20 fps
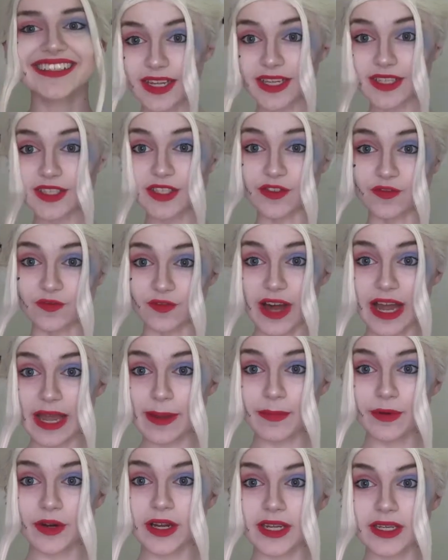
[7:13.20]
it's
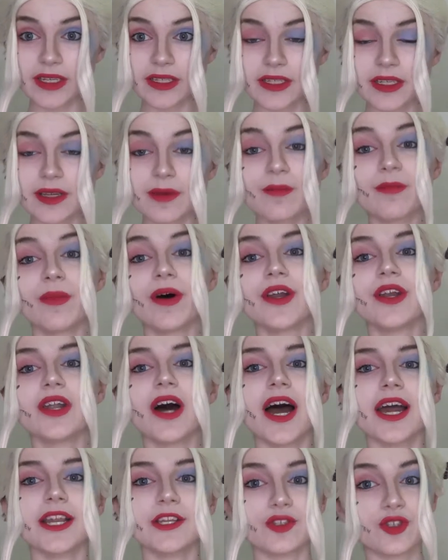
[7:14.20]
vibrant, but
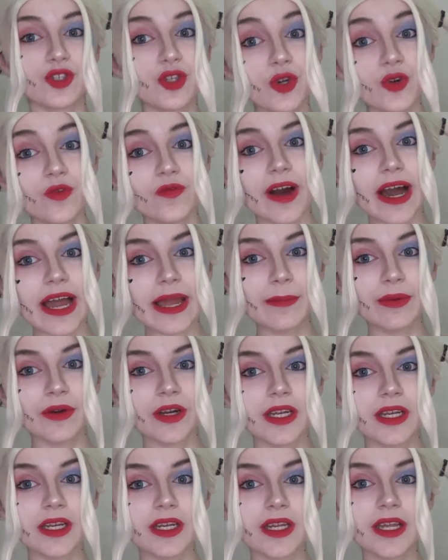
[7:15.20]
not too
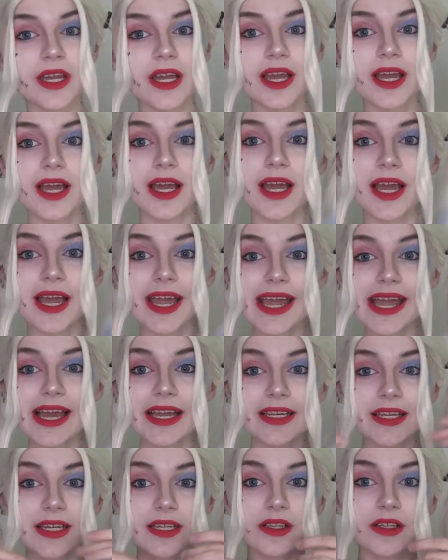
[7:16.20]
vibrant,
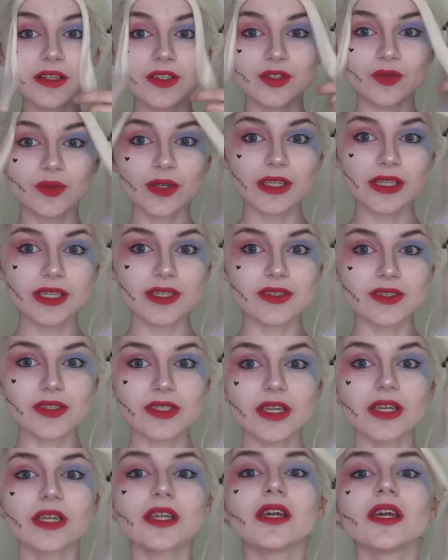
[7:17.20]
and it looks
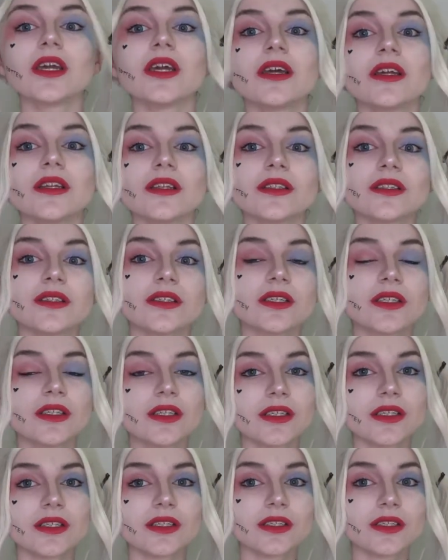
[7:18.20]
realistic in
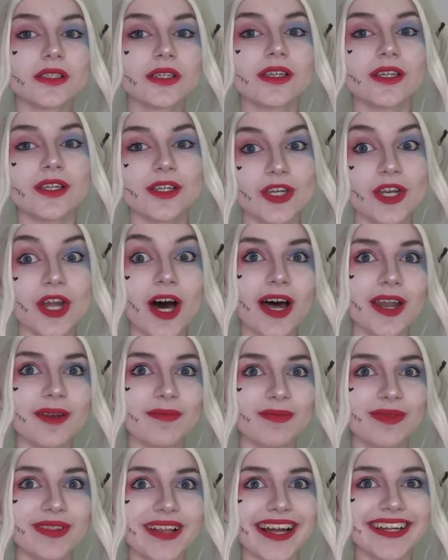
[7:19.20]

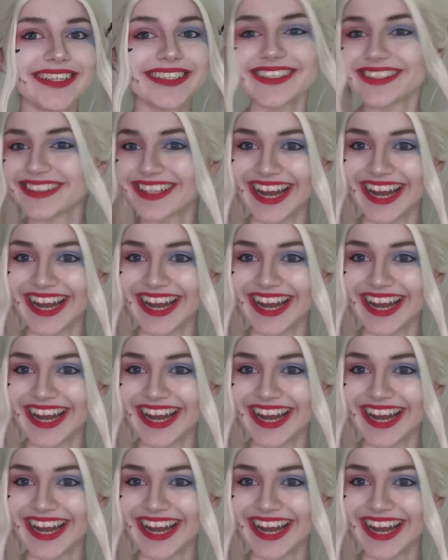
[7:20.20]
non-blinding